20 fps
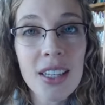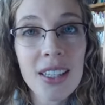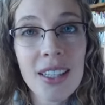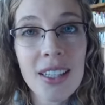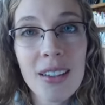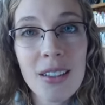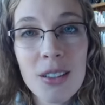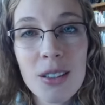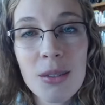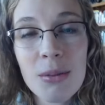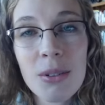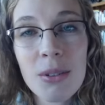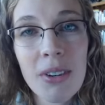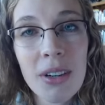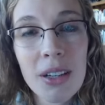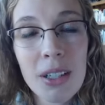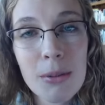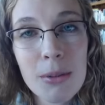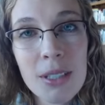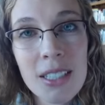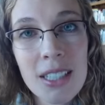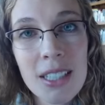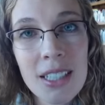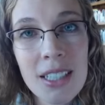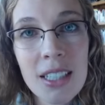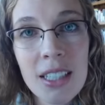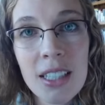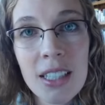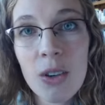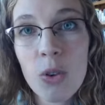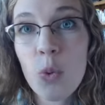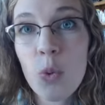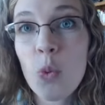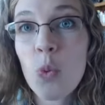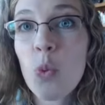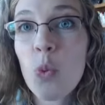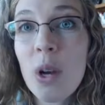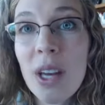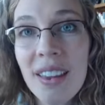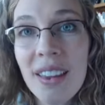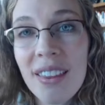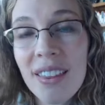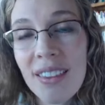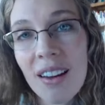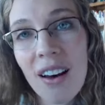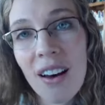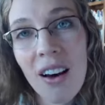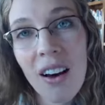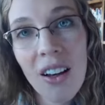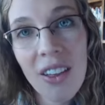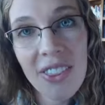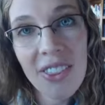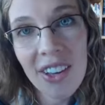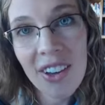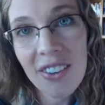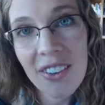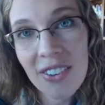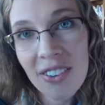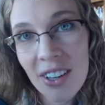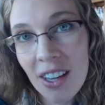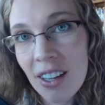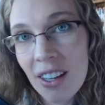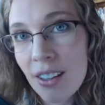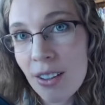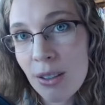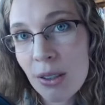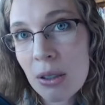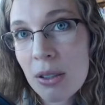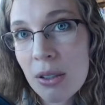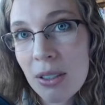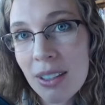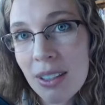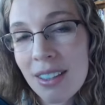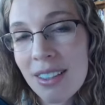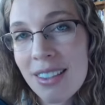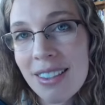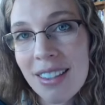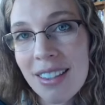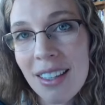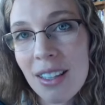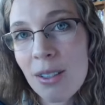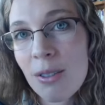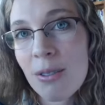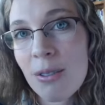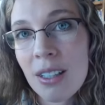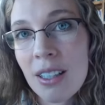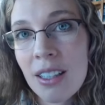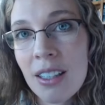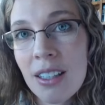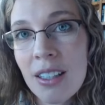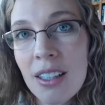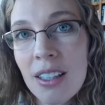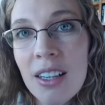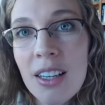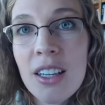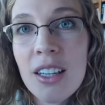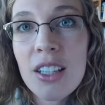calcium and vitamin D with all the other 8 nutrients that you need,